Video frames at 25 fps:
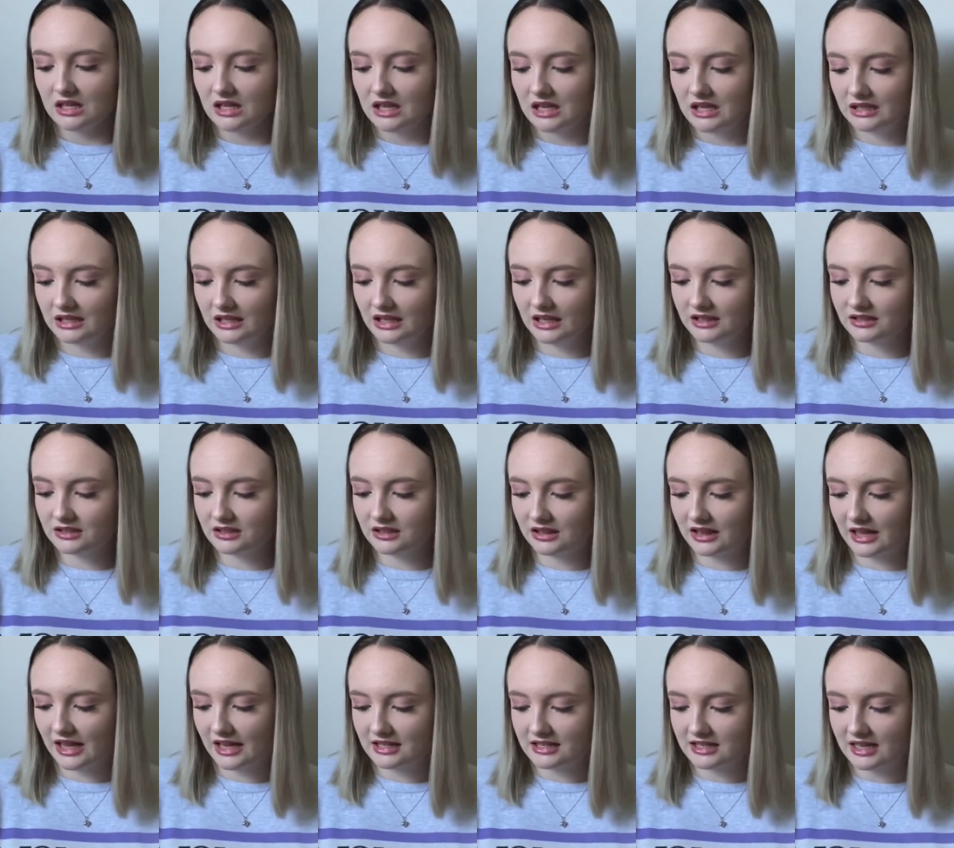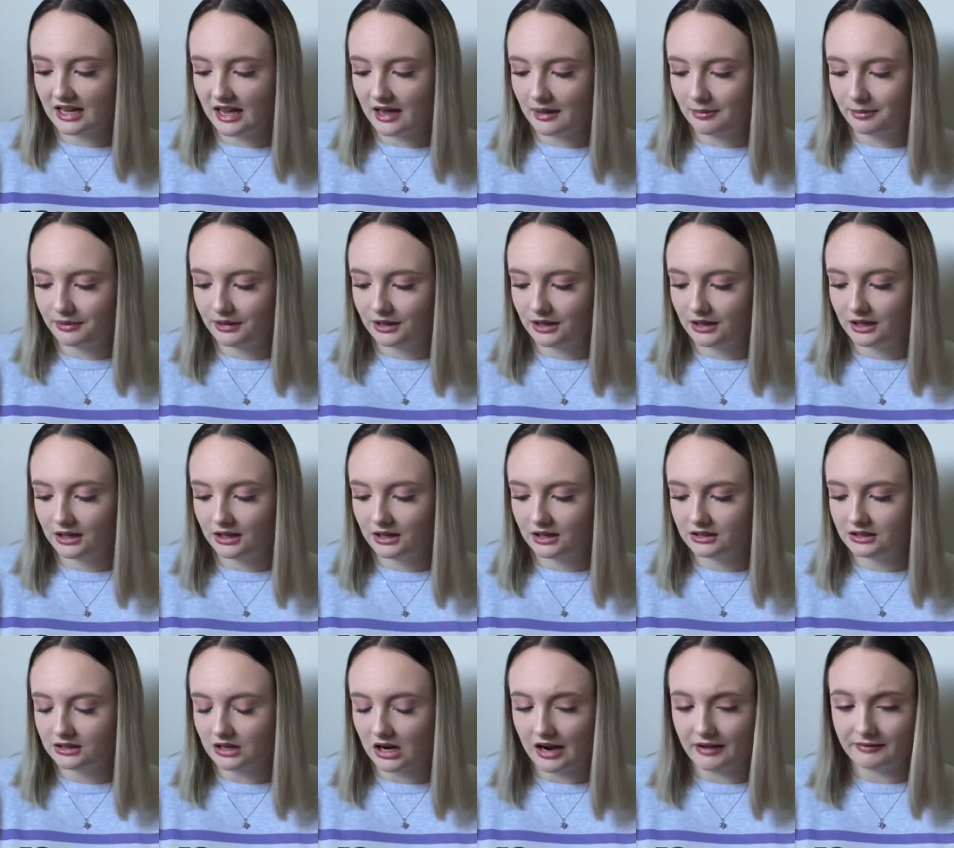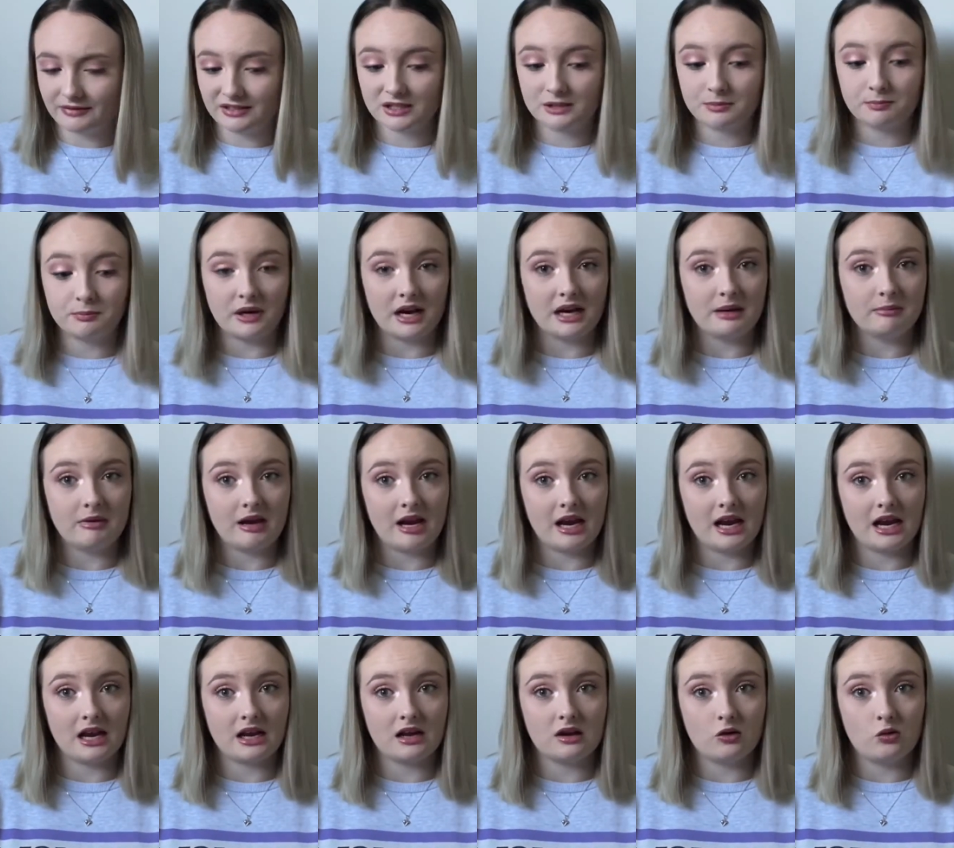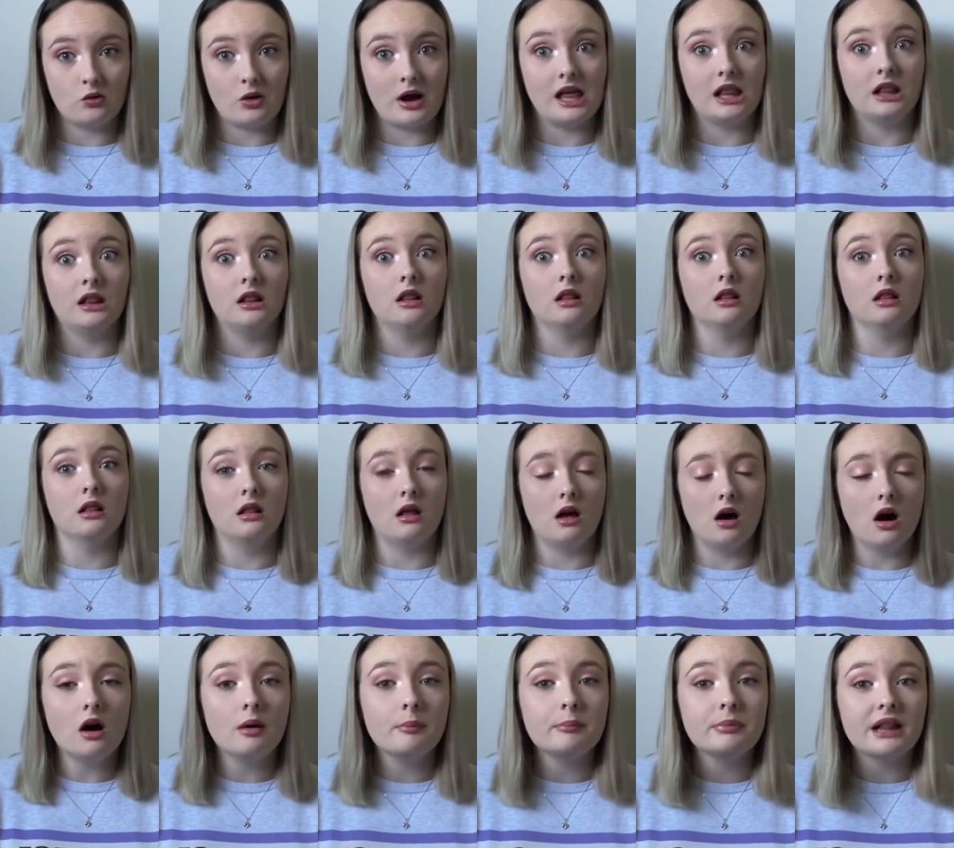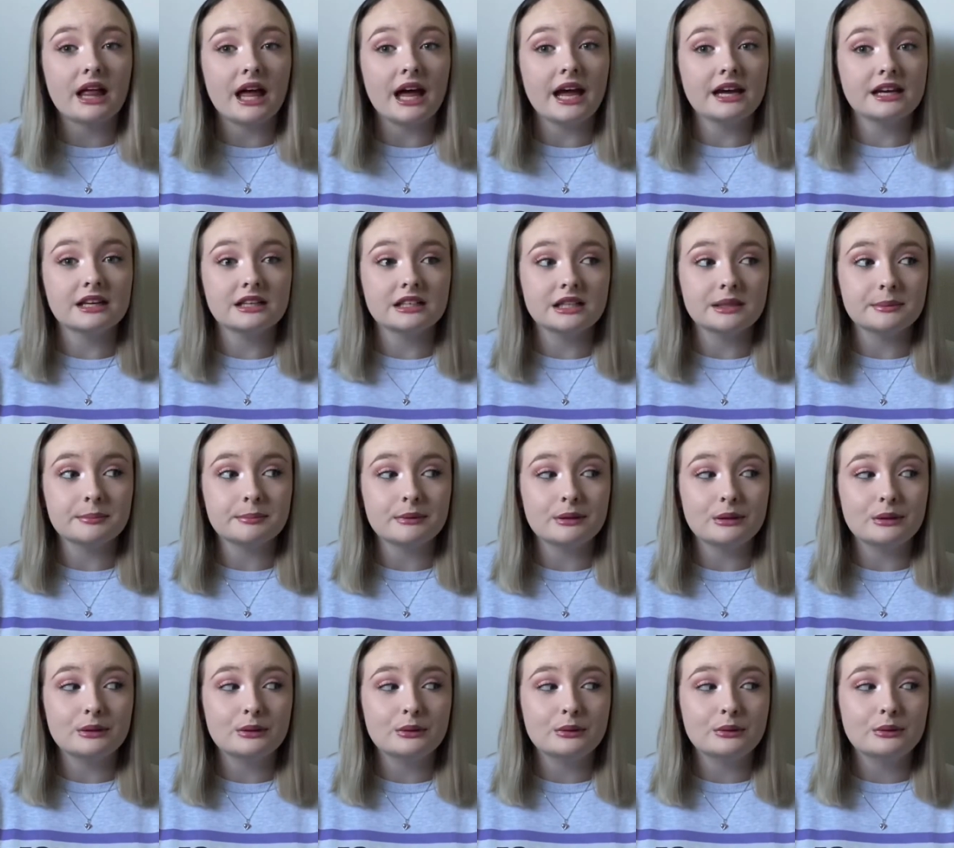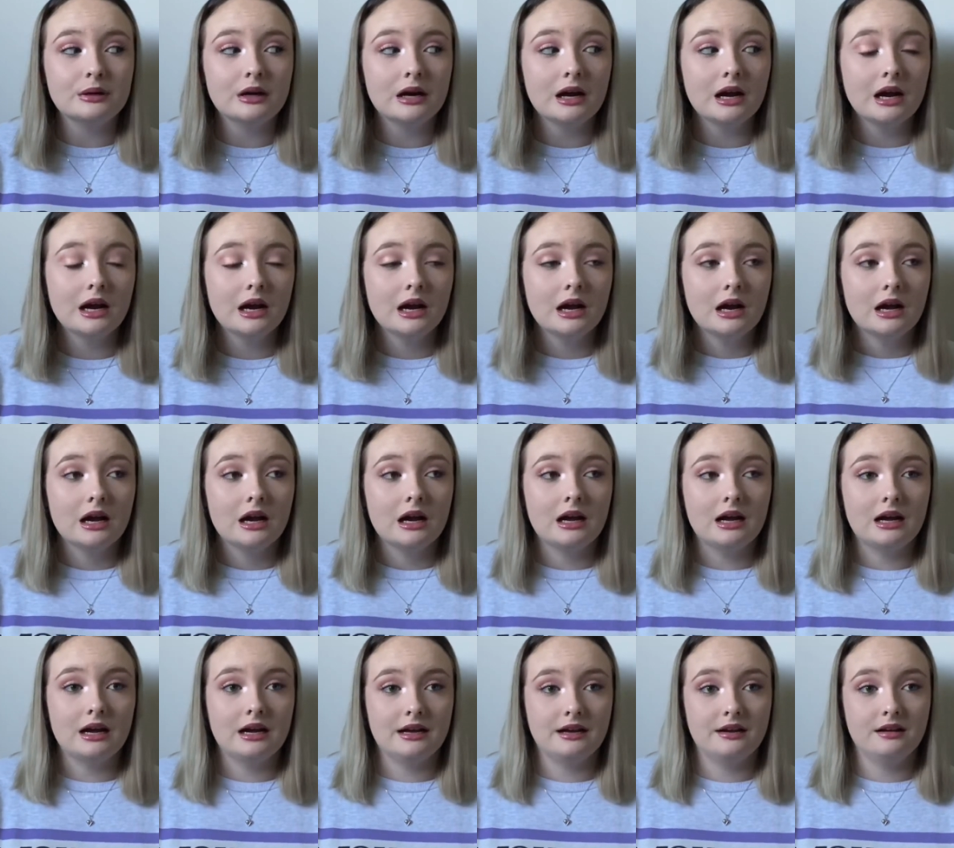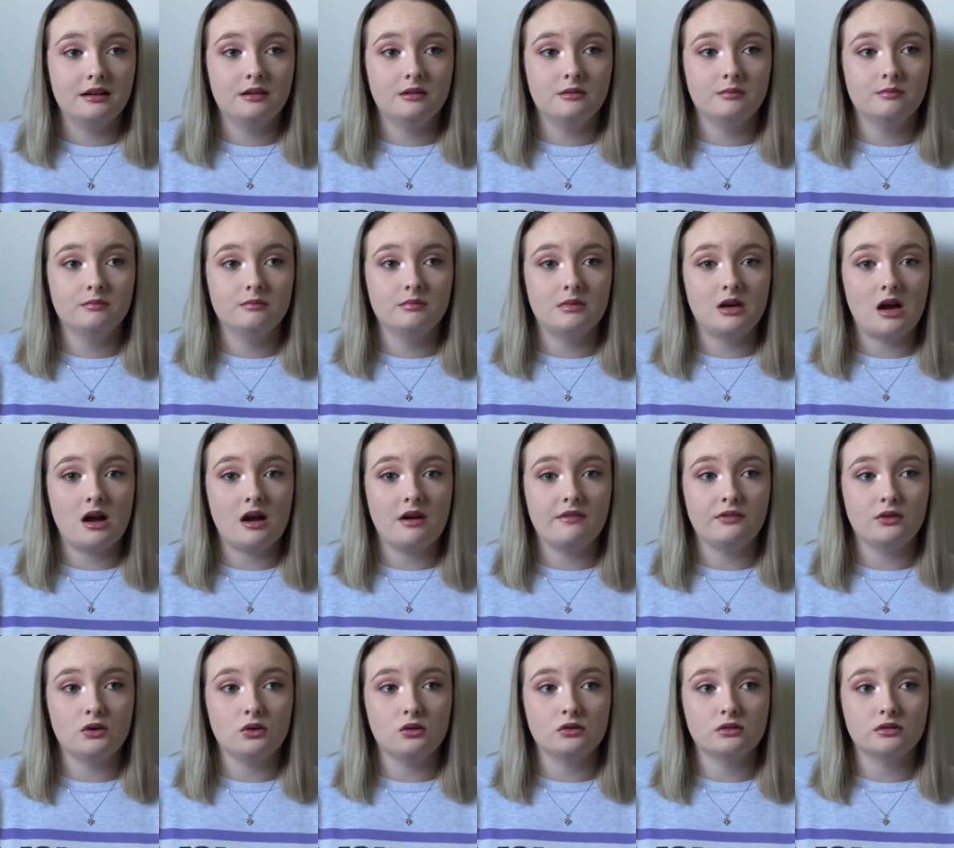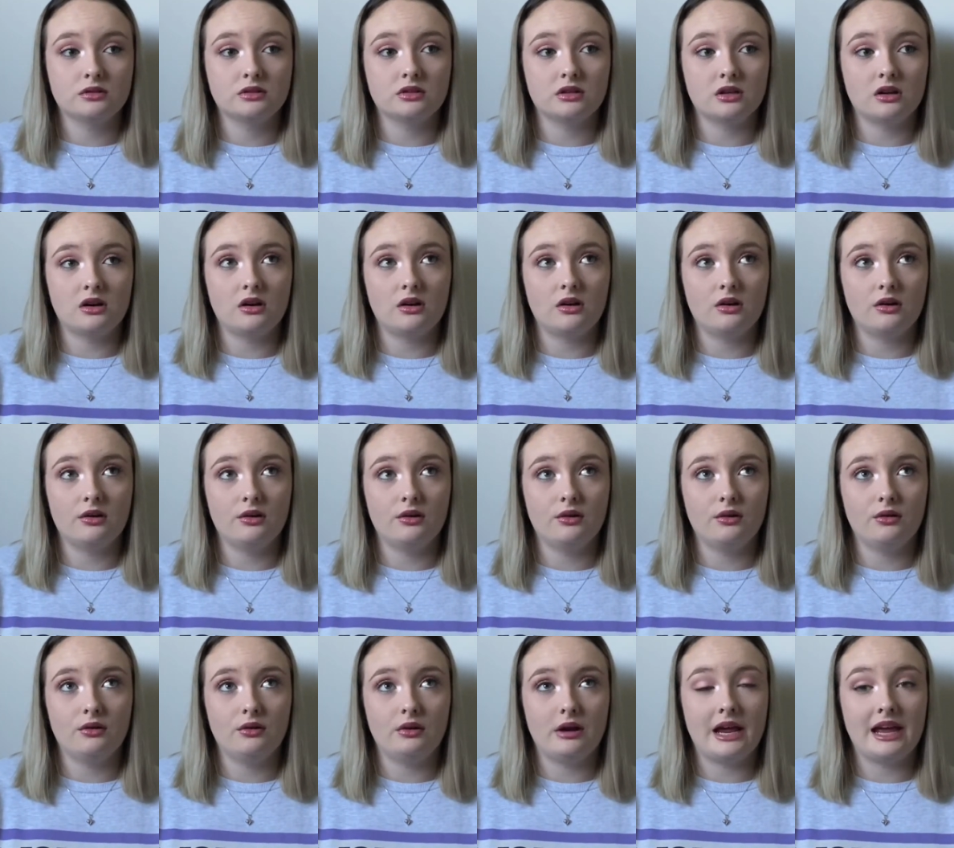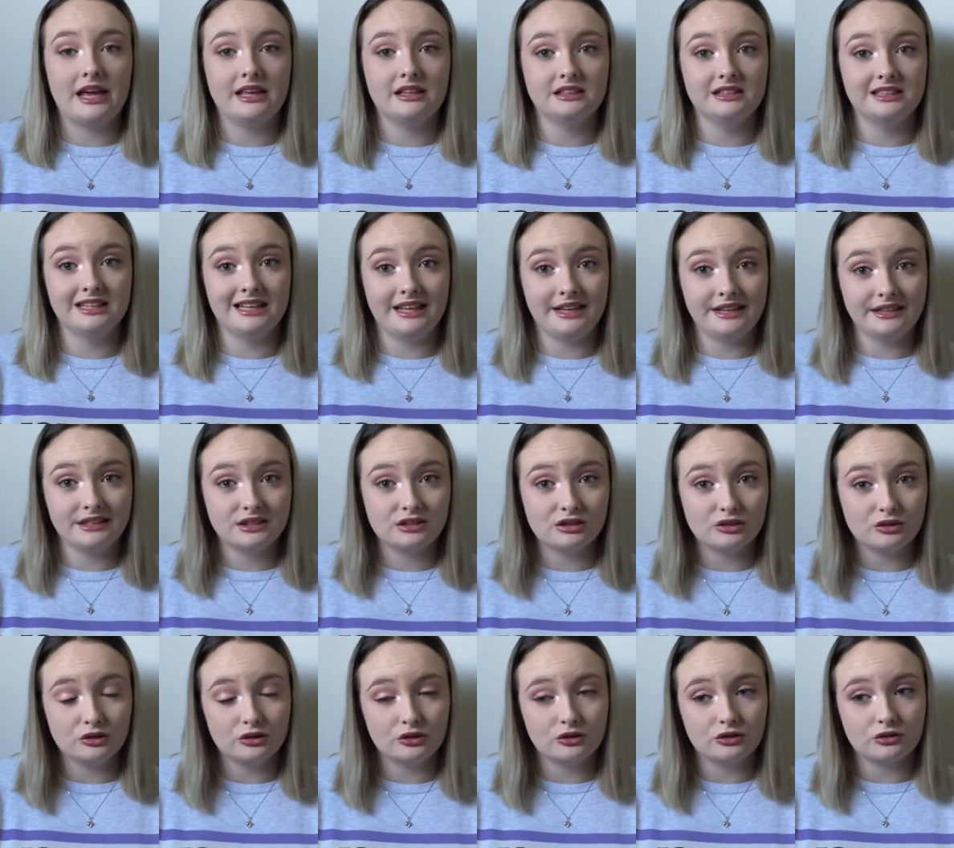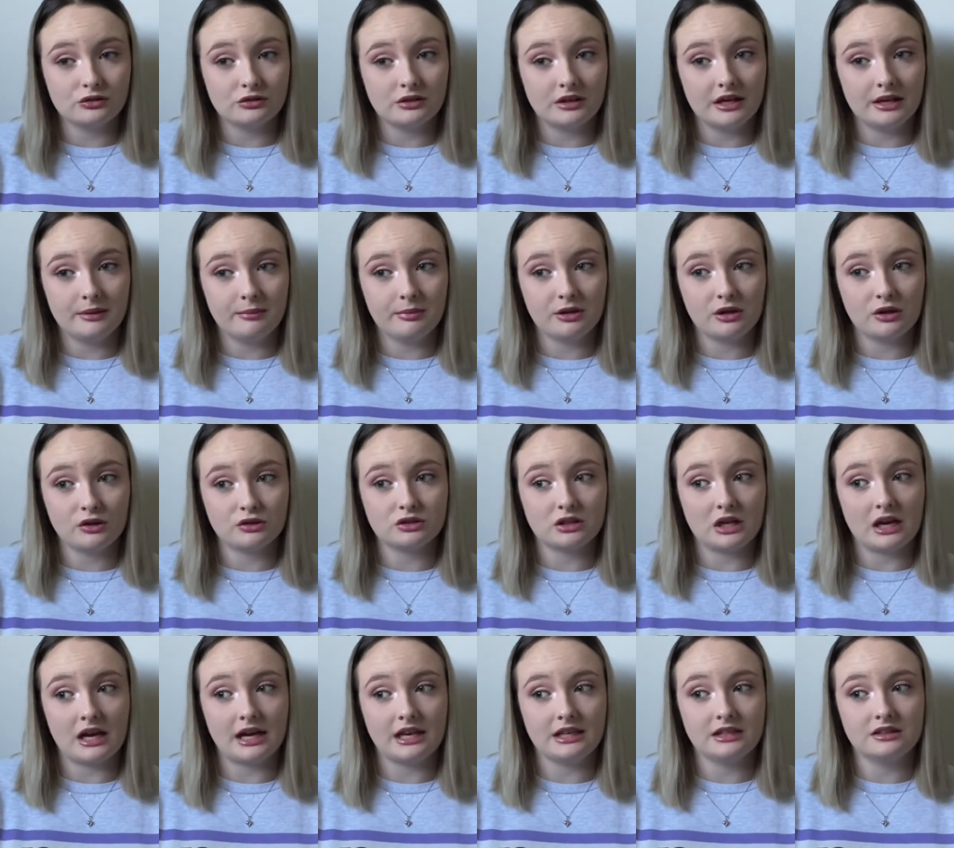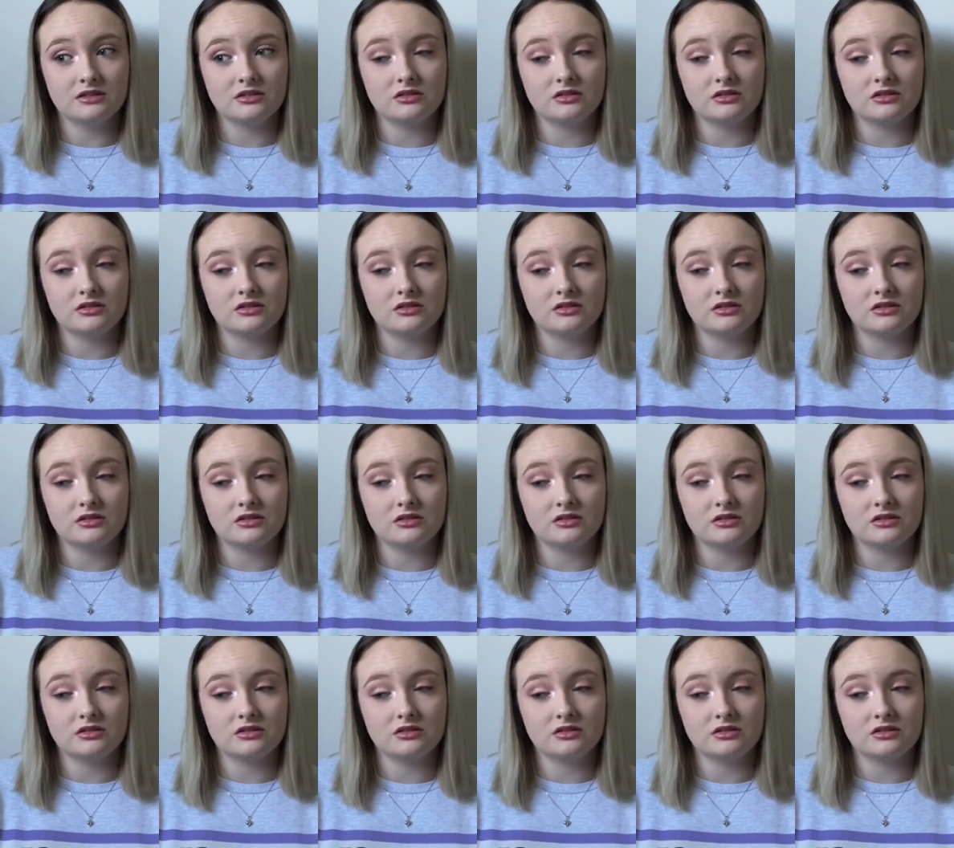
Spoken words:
Yeah, so that's happened. I've sprained my ankle a lot playing netball. I've also had knee surgery because I